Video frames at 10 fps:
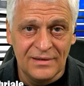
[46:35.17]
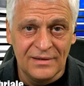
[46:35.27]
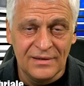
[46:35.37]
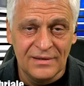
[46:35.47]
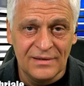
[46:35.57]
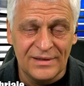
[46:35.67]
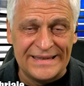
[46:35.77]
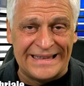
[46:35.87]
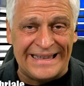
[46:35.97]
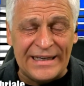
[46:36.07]
So it's
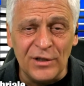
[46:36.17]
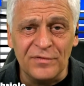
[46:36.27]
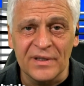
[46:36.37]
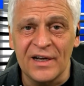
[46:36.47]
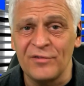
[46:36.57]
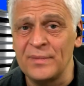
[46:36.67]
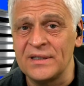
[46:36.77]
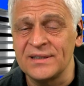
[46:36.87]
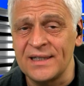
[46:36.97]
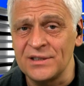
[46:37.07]
illegal for the government to
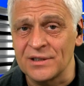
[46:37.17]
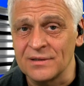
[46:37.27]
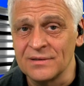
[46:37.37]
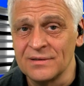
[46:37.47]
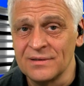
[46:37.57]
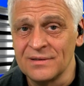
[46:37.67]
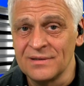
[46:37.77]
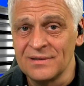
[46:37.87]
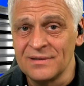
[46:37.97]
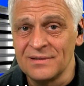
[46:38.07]
censor,
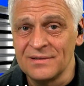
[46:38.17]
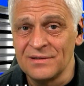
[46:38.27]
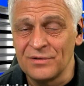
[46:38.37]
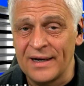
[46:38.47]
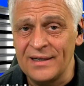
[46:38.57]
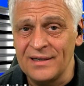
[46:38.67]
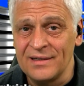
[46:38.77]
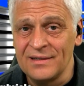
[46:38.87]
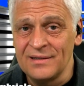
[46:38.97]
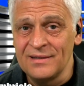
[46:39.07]
right?
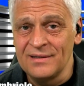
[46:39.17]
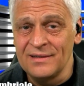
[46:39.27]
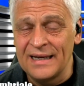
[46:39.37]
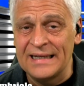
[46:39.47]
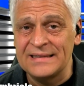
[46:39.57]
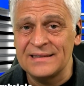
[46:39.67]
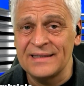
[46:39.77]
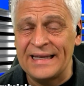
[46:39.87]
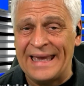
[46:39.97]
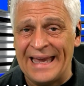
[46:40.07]
And they
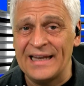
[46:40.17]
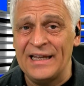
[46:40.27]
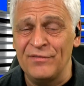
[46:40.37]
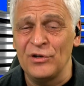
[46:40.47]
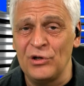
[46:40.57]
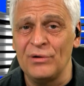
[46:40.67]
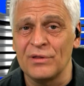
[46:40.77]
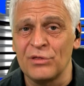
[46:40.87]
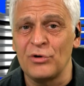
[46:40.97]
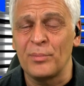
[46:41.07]
can't even do it
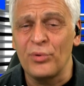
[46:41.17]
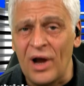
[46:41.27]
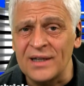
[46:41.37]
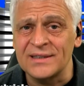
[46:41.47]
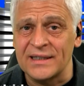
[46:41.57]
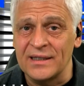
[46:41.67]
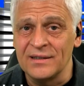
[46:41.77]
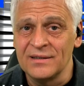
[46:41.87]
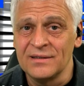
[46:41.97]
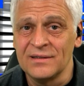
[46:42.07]
through a proxy,
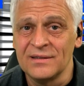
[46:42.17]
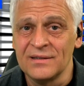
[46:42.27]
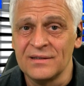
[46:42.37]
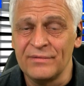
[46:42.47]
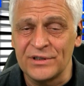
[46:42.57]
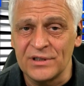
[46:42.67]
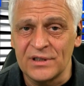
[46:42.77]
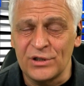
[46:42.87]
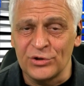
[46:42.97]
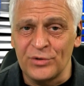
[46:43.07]
which is a
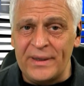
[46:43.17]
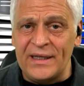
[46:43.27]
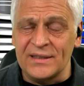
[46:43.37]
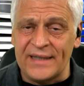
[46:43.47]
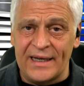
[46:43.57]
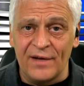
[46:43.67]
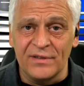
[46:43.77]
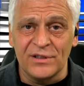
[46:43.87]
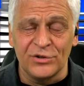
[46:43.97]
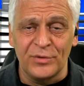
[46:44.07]
social media site. Now, if the
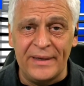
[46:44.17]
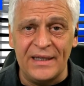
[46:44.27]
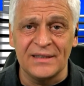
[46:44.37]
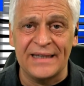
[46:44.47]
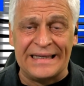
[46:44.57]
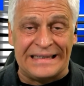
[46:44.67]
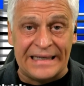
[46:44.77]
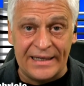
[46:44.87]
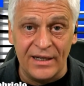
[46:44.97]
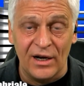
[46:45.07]
social media site did
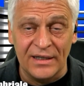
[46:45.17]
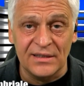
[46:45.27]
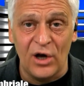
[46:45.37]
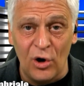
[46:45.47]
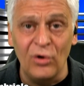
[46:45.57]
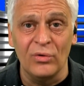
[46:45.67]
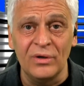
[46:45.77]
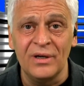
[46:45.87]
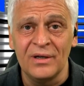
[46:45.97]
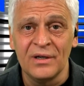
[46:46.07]
it on its own
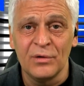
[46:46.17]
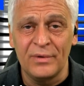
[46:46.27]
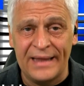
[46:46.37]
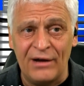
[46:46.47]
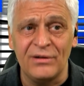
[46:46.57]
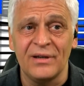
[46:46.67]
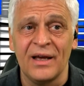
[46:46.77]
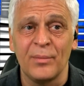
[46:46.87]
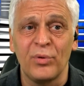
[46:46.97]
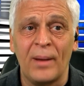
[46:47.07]
without
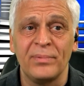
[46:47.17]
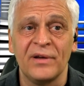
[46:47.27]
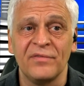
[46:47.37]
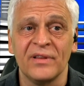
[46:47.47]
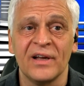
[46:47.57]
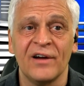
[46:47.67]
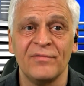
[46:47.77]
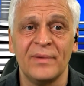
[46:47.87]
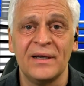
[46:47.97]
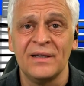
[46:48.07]
prompting from the government,
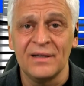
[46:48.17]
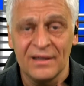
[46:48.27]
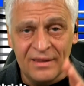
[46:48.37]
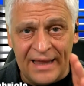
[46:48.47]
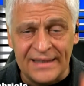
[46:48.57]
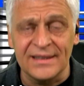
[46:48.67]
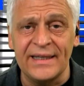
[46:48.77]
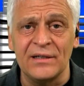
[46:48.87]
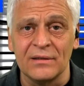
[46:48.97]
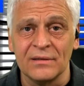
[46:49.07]
that's legal.
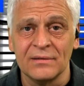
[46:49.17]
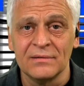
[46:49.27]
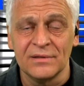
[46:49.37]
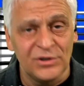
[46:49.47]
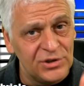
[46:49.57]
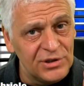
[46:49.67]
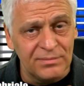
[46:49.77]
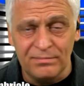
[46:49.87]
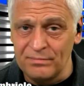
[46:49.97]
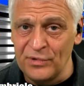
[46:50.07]
Your
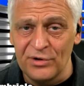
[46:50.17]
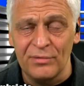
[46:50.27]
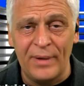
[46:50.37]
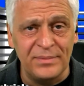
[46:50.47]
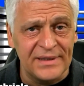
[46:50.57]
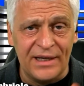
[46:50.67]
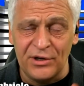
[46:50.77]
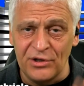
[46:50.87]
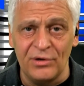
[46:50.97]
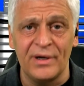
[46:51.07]
website, you can do
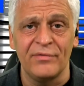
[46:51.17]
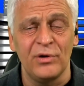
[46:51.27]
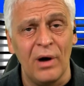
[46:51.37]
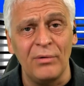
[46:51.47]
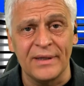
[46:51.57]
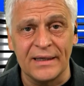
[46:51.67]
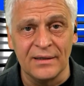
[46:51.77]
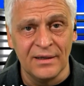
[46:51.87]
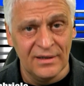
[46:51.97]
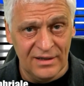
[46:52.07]
whatever you want with it.
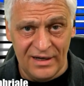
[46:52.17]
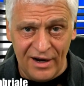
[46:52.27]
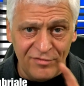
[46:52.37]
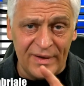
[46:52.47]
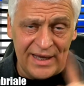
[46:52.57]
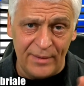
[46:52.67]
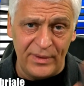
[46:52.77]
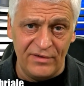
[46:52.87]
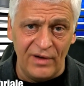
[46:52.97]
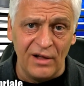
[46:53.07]
Government can't be
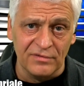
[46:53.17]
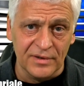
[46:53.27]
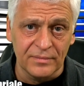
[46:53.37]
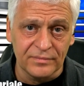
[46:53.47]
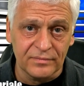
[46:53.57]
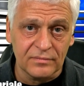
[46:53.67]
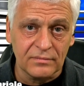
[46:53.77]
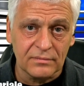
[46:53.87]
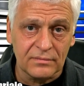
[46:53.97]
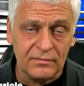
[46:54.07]
involved.
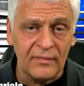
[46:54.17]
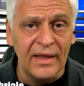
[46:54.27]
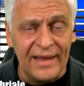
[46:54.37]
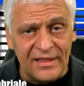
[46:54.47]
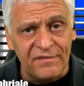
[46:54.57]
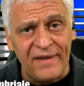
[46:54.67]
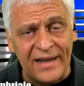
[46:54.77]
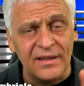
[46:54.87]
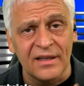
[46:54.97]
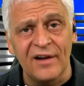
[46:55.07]
And that the fact that the
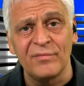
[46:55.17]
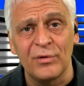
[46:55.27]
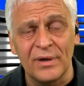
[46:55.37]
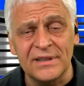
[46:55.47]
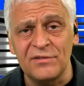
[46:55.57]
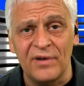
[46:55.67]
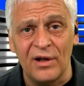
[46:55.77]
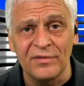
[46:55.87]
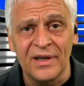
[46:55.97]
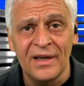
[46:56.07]
government was involved
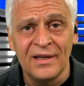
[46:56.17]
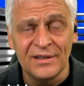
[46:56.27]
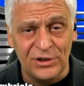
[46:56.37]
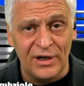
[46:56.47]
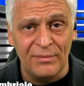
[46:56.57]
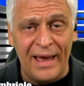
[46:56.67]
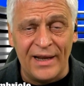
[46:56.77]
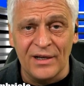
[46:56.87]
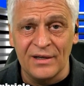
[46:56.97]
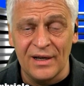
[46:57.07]
starting back in
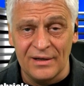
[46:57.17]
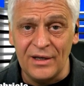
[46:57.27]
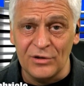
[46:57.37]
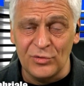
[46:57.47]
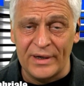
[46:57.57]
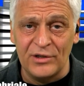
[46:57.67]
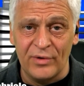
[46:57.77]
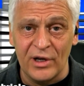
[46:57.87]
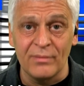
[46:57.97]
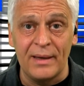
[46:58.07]
2020 or
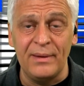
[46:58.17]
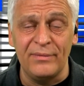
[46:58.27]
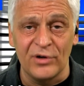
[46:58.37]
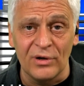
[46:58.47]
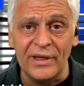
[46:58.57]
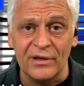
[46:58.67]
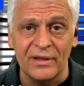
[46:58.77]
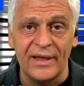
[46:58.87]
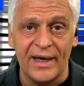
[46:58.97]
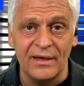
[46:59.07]
maybe even earlier than
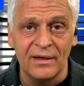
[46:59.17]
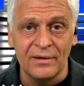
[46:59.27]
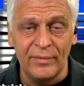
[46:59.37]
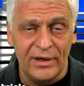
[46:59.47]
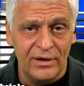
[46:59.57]
that, we don't know.